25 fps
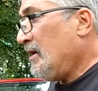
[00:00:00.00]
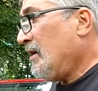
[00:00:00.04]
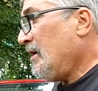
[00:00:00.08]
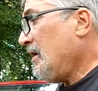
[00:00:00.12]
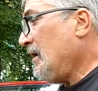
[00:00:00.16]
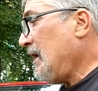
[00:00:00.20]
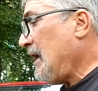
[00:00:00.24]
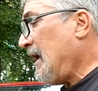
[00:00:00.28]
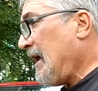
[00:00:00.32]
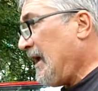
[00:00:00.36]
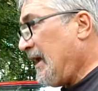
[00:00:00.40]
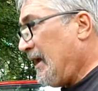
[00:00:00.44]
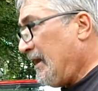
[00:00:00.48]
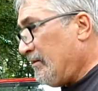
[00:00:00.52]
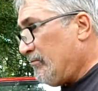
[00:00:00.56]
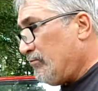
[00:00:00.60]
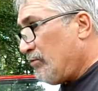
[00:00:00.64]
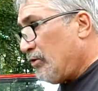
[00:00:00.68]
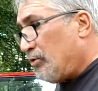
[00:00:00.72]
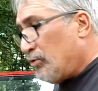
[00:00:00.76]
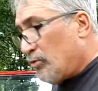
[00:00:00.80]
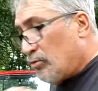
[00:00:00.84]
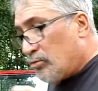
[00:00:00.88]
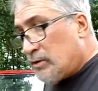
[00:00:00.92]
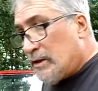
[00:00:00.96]
And the
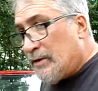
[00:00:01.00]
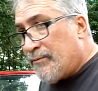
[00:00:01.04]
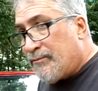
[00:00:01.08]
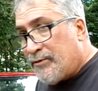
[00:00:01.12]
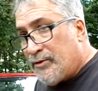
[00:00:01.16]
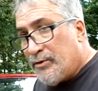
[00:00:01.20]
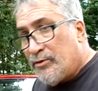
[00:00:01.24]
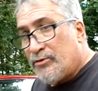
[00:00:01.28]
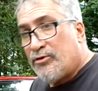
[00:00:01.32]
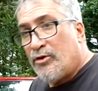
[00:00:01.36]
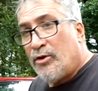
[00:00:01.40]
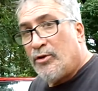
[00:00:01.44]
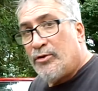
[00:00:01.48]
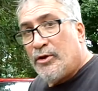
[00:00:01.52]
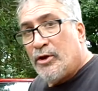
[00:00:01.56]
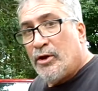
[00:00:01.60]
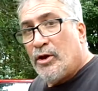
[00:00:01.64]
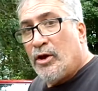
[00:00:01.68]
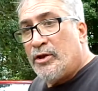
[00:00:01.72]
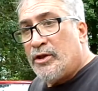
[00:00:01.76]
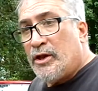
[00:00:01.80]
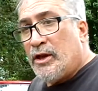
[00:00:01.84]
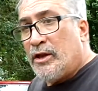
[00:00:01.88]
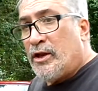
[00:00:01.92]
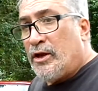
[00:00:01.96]
new lifters on
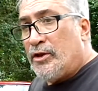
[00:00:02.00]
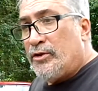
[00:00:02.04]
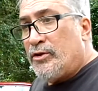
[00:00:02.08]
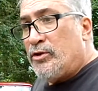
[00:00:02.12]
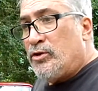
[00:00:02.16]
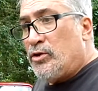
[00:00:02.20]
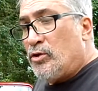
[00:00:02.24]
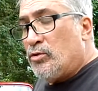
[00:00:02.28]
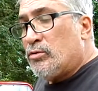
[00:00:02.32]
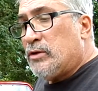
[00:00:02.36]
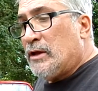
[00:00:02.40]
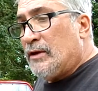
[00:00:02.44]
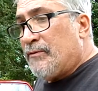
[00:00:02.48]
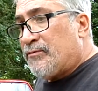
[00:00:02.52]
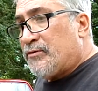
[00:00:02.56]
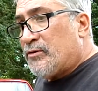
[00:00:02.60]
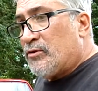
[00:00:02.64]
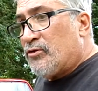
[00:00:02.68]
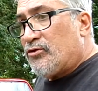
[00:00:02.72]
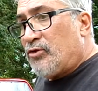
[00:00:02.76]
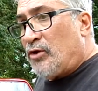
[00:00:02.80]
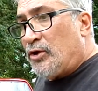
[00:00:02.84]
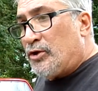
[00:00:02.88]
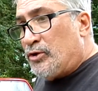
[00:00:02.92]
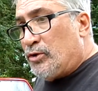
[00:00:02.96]

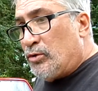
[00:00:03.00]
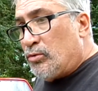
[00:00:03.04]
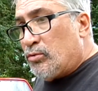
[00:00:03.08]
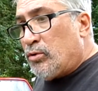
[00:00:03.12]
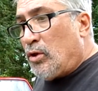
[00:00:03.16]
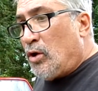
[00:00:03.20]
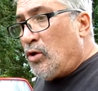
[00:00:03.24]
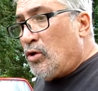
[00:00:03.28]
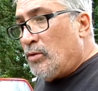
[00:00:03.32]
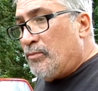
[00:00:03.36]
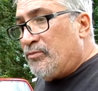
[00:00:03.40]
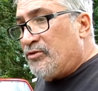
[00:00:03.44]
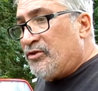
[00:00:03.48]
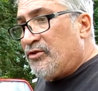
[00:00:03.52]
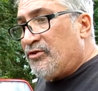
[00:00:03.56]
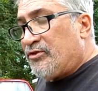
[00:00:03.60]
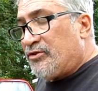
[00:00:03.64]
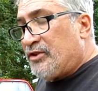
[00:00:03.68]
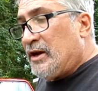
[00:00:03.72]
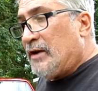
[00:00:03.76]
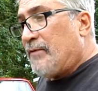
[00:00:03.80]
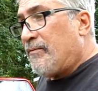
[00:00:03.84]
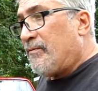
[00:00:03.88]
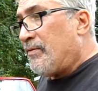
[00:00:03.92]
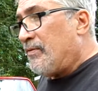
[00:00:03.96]
new lobes and
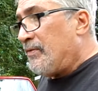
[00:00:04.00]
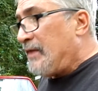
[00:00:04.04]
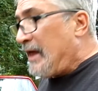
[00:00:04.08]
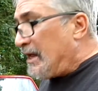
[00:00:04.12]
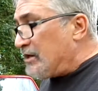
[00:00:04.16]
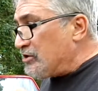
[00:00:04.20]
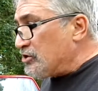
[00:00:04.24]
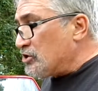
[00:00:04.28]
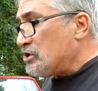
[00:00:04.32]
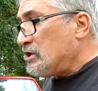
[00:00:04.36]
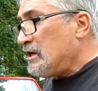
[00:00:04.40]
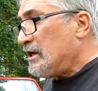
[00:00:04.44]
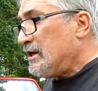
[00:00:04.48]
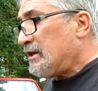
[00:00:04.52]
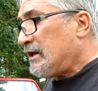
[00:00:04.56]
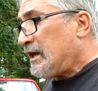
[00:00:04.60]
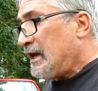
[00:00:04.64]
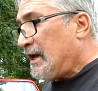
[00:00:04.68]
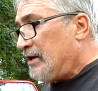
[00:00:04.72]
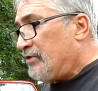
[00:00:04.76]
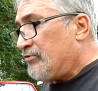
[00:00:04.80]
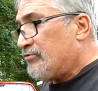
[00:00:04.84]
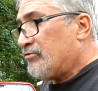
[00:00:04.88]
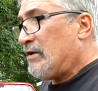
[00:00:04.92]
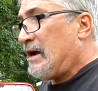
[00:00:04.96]
stuff, that shit
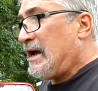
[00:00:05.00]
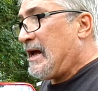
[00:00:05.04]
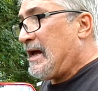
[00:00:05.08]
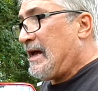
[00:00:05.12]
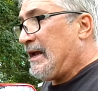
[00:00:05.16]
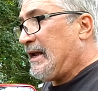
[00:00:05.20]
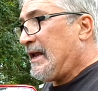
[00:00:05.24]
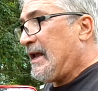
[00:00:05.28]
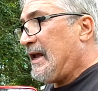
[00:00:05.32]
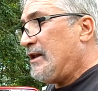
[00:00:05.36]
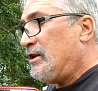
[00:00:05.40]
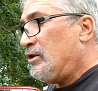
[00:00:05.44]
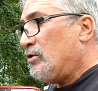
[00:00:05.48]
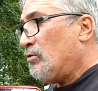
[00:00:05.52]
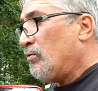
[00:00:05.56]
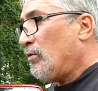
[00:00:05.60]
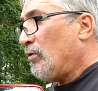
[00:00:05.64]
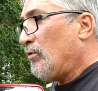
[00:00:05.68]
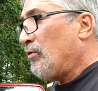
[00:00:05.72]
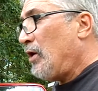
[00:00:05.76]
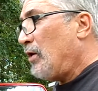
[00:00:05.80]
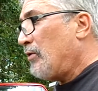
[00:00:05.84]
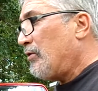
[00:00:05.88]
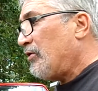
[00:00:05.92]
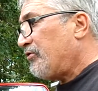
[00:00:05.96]
can drag. And you will
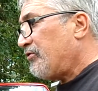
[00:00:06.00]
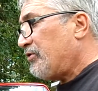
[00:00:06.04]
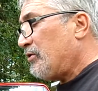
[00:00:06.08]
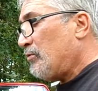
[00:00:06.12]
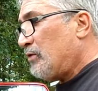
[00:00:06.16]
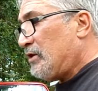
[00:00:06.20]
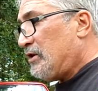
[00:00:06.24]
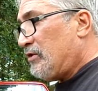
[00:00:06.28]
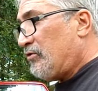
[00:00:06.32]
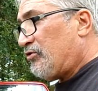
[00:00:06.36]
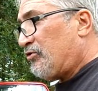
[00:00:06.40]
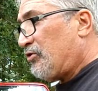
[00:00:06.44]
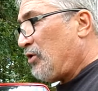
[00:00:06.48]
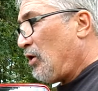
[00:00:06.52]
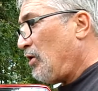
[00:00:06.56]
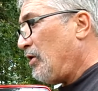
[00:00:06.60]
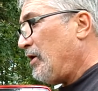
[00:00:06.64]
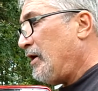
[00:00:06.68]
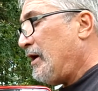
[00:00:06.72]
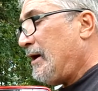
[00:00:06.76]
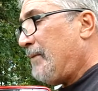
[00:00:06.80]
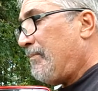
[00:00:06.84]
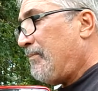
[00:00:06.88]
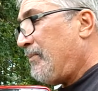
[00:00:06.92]
notice it when you start it up.